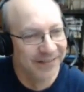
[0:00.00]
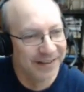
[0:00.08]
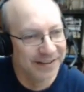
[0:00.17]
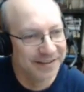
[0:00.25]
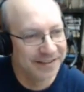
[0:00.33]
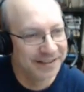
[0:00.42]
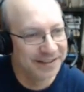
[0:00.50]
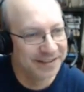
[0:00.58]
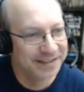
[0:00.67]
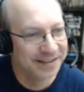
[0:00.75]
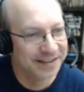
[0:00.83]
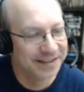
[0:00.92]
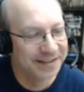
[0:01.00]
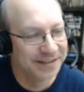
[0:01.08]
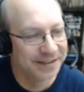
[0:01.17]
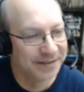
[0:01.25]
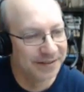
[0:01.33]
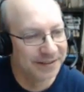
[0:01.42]
When is he going to study?
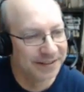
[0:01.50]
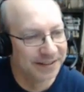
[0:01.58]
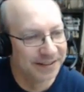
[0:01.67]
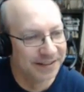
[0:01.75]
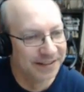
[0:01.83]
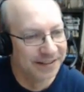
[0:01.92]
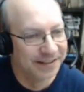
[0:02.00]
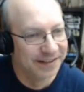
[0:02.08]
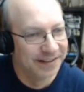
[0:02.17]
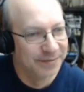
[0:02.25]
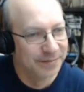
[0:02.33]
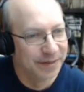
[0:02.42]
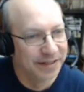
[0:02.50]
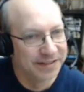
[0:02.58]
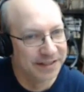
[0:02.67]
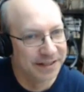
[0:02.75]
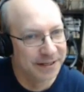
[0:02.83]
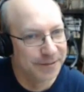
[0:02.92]
So, but
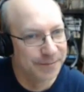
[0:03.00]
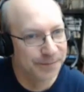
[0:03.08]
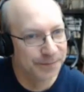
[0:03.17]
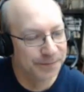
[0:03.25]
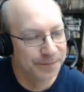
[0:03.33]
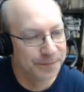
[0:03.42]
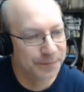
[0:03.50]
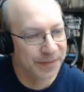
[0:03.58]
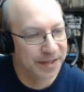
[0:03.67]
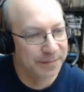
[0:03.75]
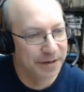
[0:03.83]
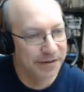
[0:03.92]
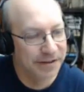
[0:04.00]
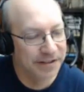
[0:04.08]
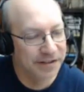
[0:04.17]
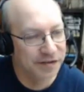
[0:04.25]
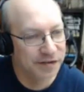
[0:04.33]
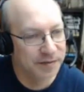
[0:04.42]
Mary
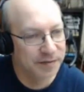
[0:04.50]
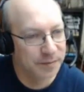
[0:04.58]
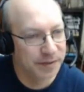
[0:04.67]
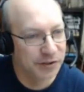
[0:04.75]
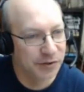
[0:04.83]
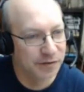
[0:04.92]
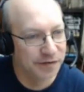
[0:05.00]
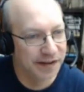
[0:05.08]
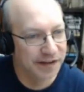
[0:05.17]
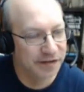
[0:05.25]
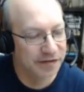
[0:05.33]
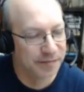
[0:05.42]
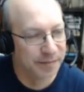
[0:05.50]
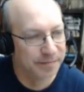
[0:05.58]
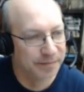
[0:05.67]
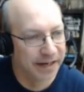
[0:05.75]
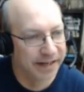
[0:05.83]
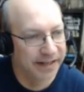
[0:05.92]
doesn't seem to be too phased
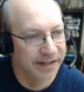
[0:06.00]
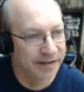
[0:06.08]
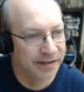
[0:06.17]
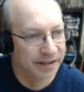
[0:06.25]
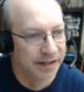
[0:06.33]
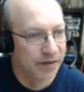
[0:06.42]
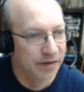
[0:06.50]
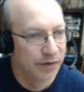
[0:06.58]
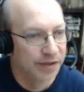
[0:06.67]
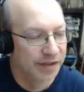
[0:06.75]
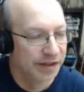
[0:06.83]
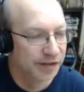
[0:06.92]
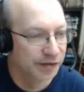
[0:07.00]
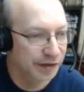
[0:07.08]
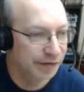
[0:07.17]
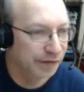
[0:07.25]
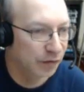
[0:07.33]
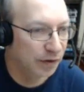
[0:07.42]
by it. With
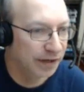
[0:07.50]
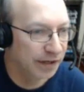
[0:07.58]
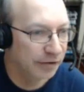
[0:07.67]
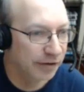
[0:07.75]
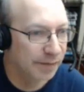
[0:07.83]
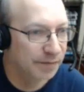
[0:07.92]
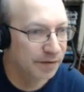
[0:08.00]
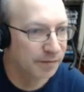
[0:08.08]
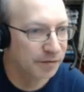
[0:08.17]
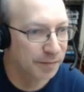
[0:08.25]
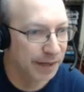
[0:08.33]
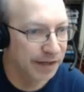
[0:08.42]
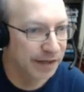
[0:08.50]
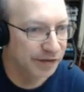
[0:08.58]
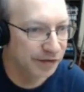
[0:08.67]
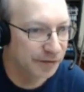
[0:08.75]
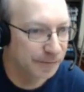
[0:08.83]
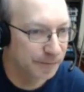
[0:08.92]
C4, he grabs some
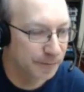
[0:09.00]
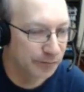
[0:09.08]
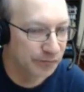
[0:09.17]
space,